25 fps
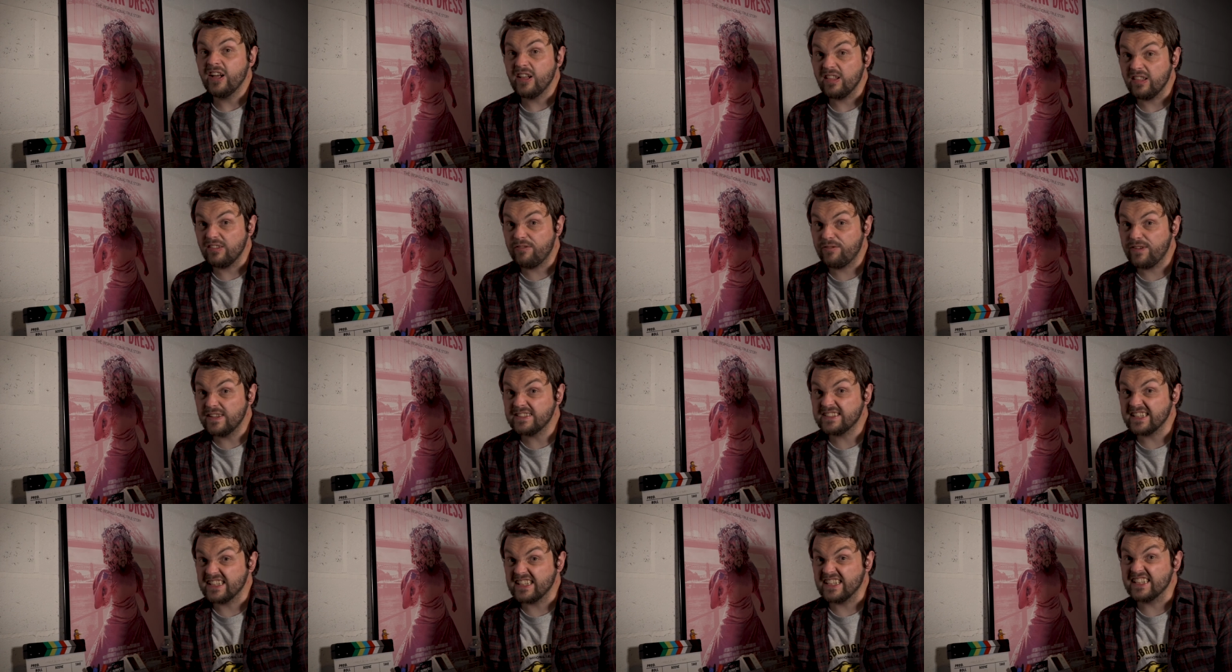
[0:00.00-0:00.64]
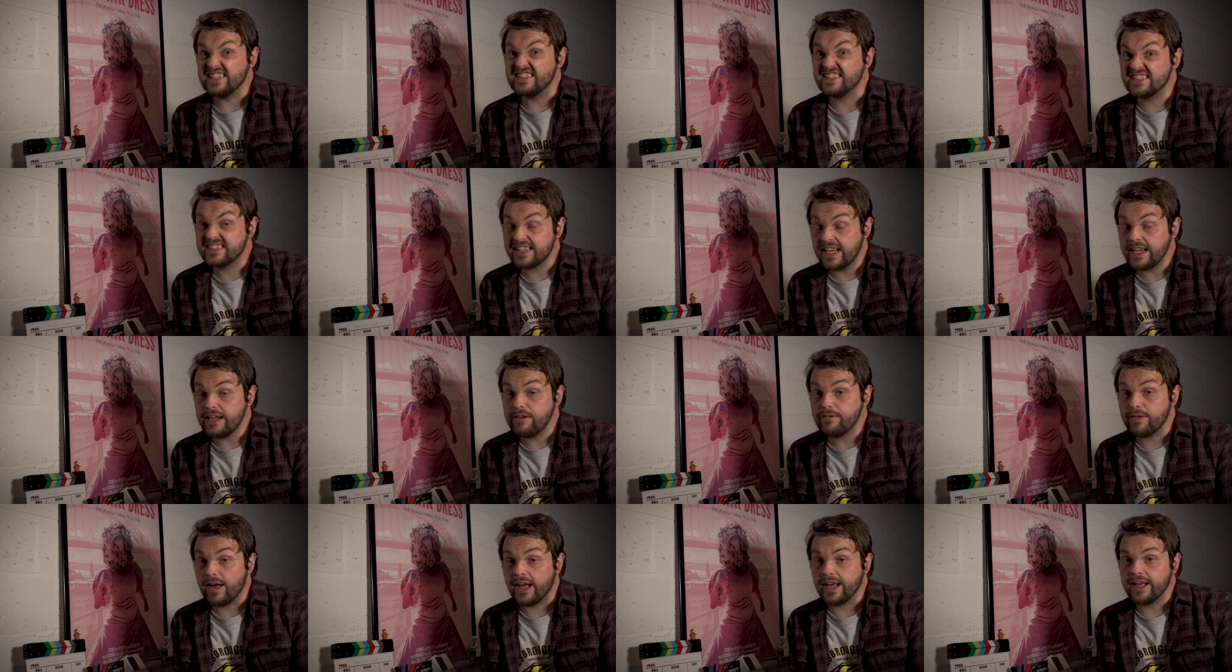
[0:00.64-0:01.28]
physically
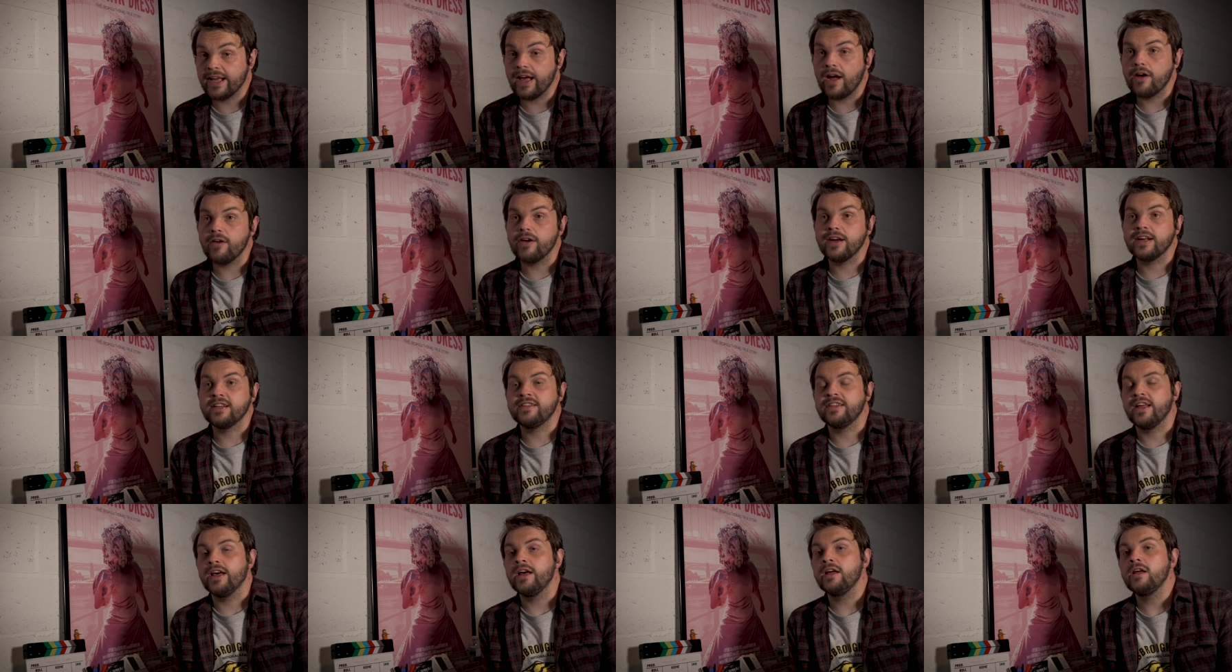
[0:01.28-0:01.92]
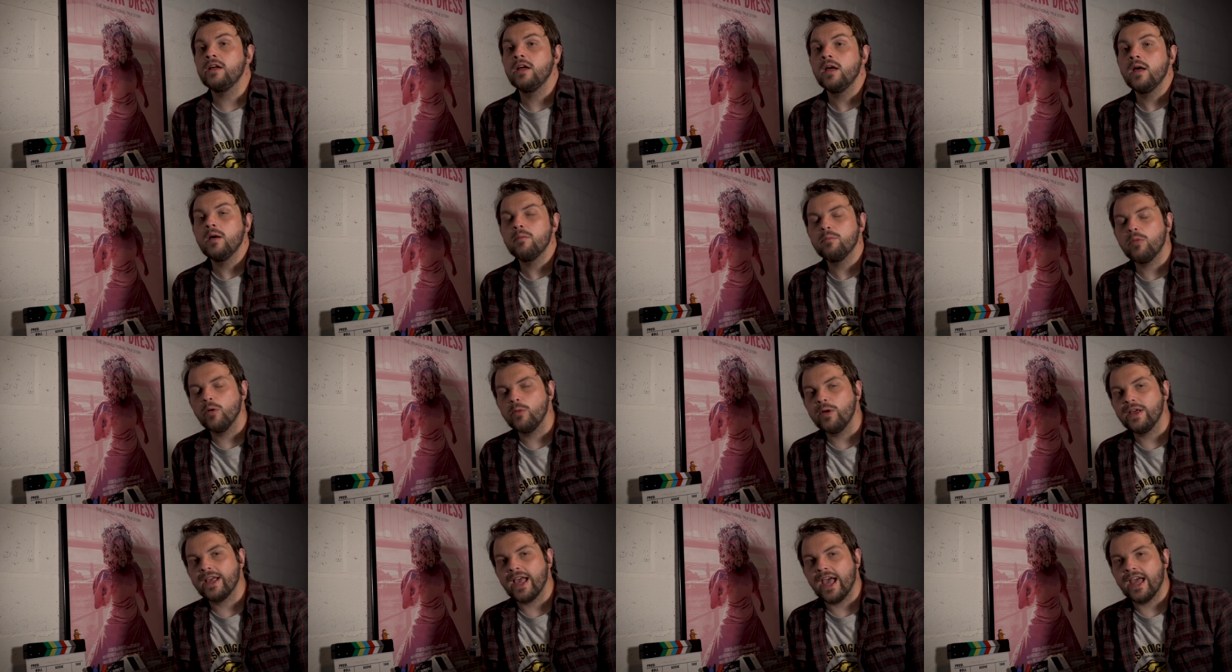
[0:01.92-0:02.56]
see that character, but
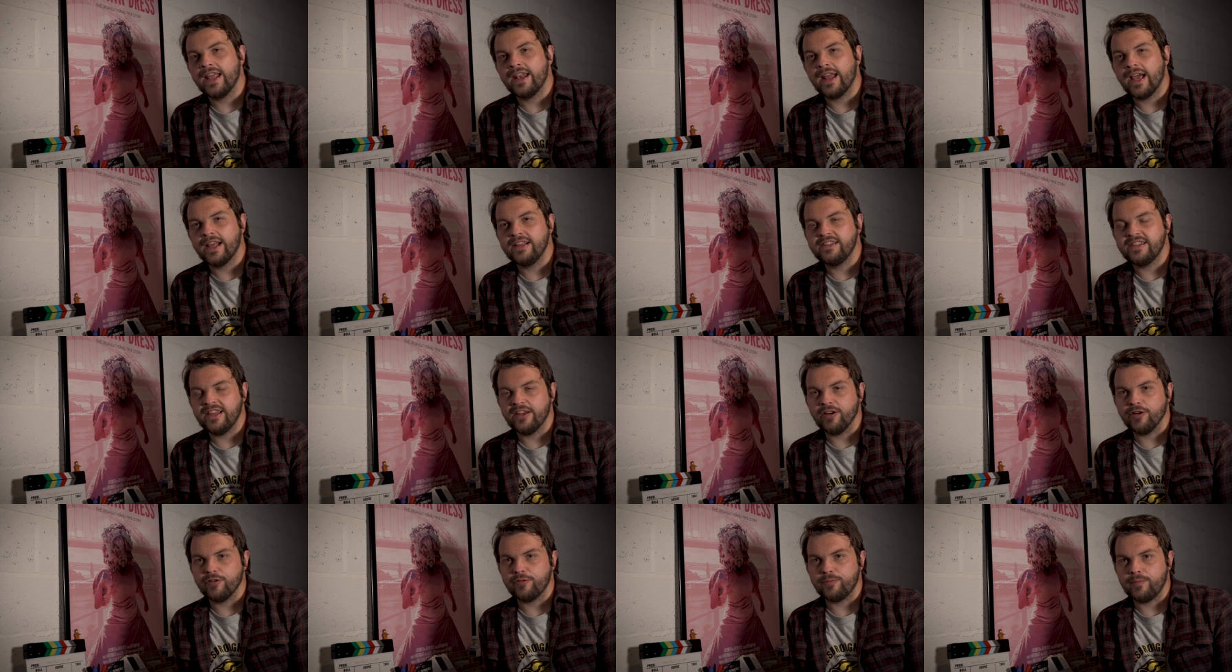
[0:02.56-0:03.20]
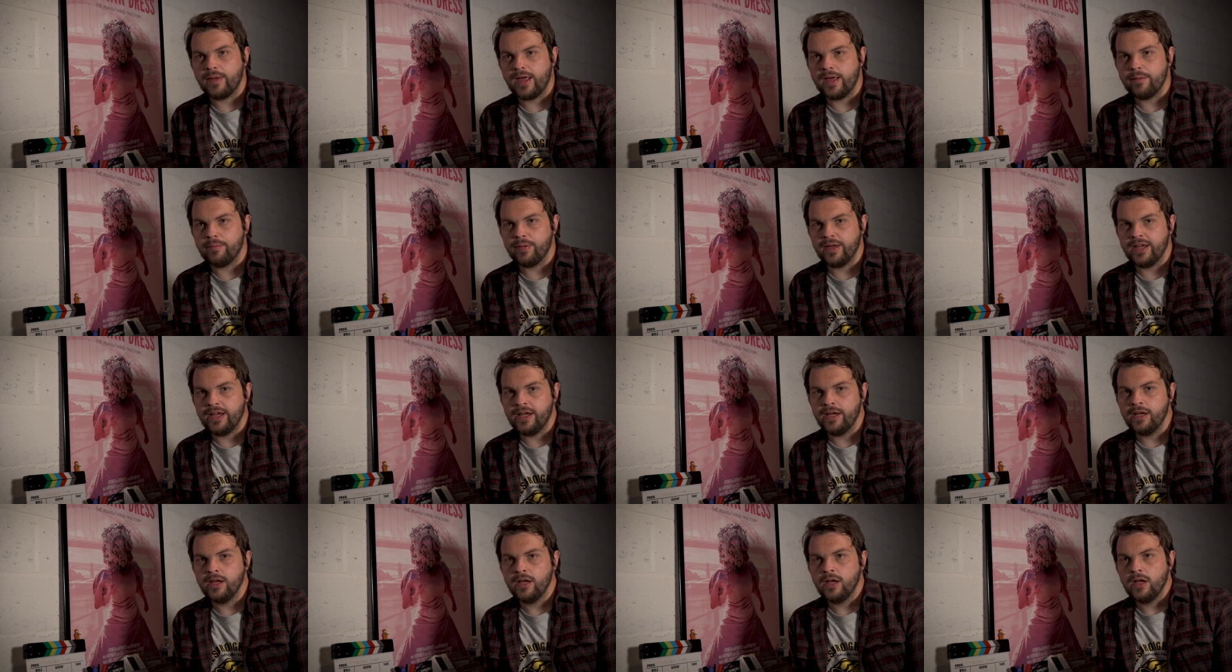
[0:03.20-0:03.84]
we get an idea of
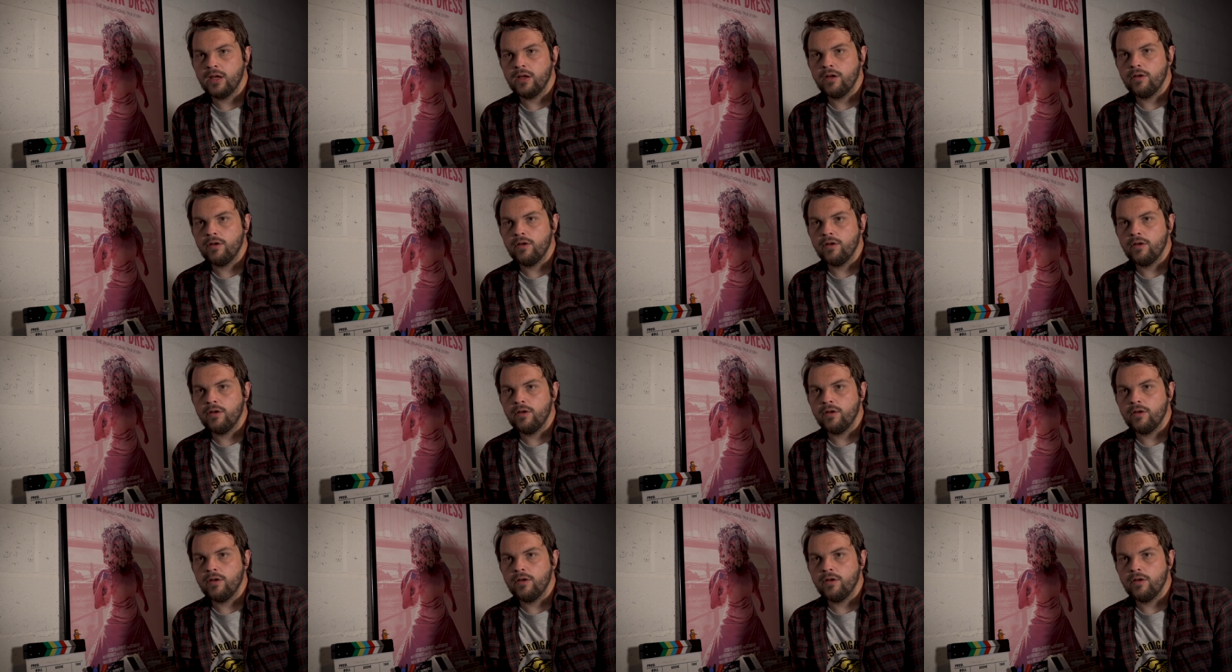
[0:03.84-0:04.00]
maybe